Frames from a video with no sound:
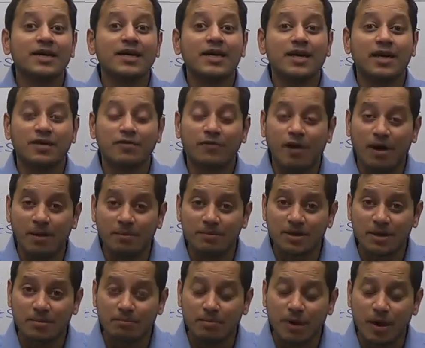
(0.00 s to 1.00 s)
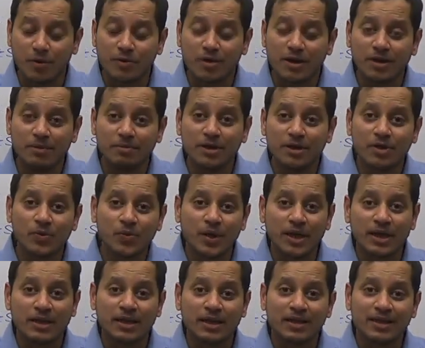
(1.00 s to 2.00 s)
it forms a boundary
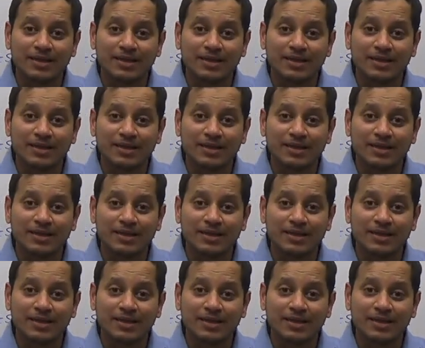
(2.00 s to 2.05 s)
between